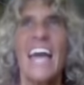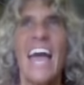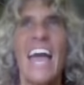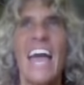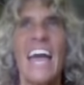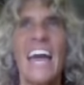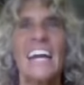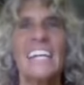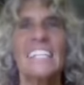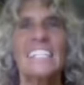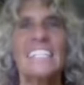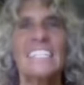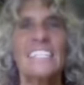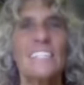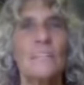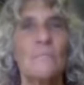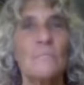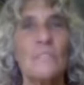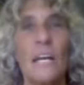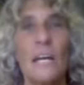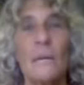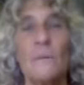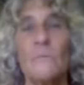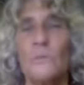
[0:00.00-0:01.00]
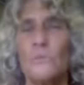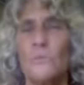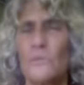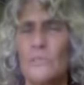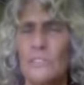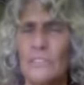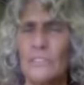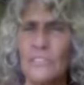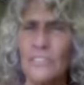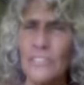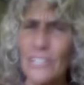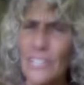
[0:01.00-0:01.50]
And sometimes we're
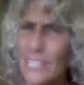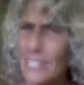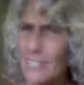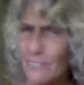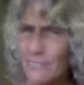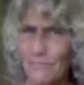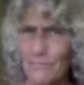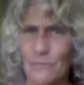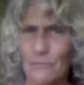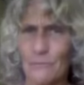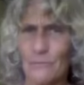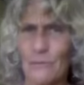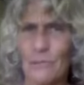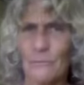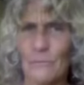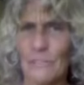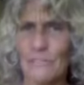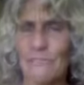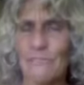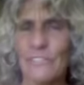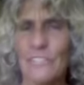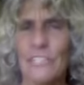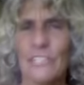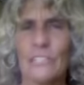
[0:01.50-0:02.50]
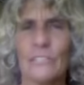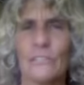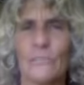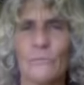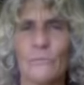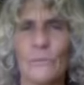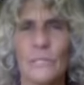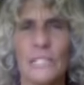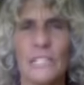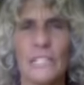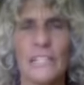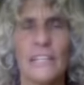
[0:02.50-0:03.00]
looking for what we feel is
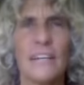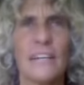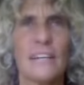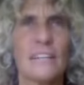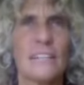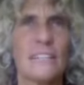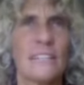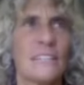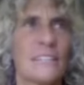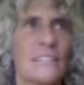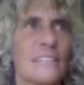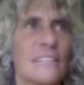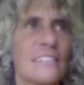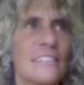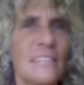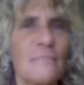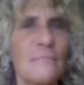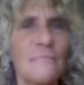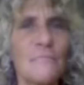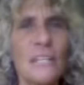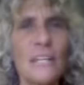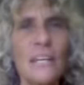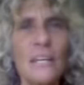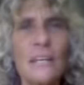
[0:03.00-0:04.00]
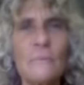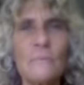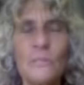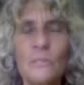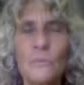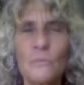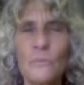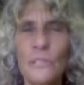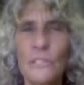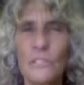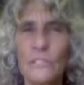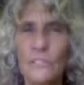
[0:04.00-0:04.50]
really us. Sometimes
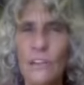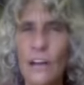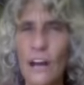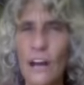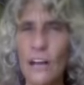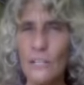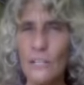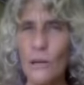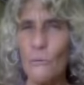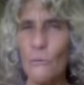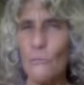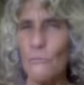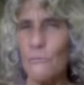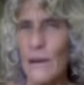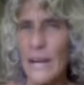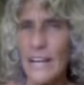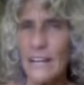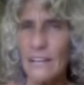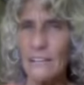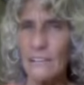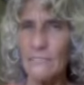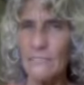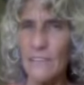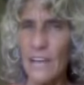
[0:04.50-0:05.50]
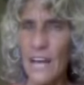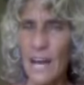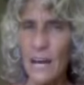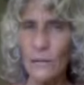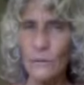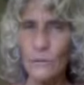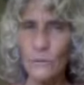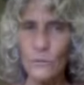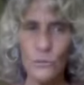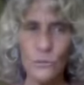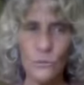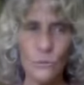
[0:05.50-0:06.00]
we are not aware of
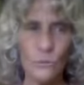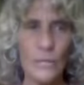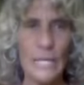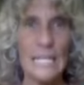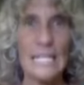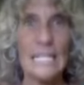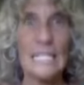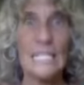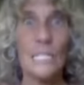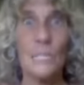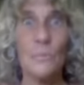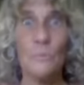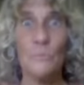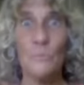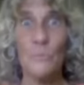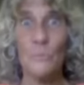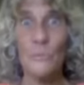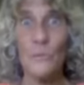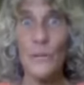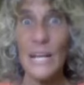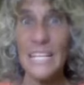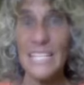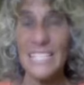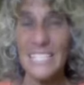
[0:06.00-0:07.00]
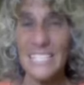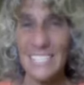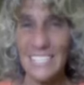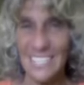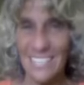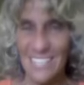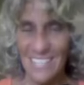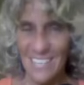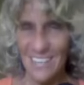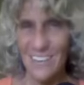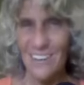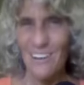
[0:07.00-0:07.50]
how to express
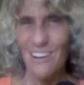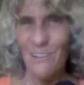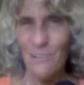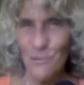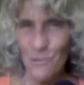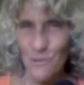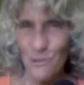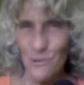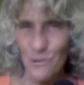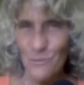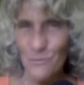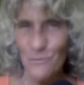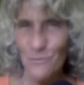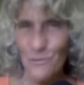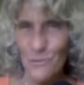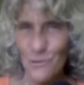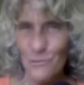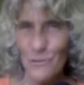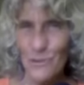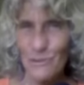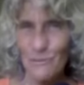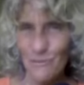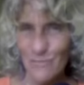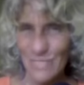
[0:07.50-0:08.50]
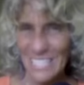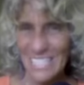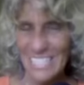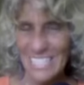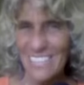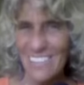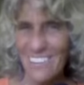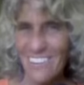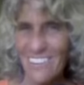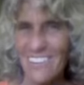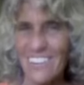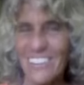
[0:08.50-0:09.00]
who who we
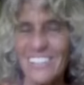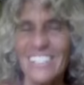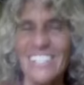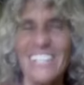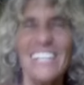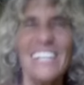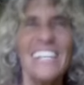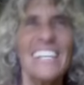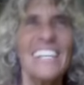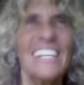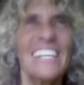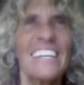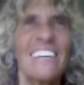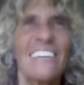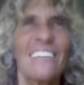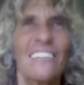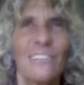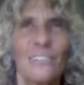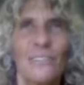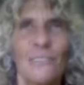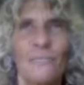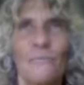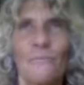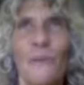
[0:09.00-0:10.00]
really are or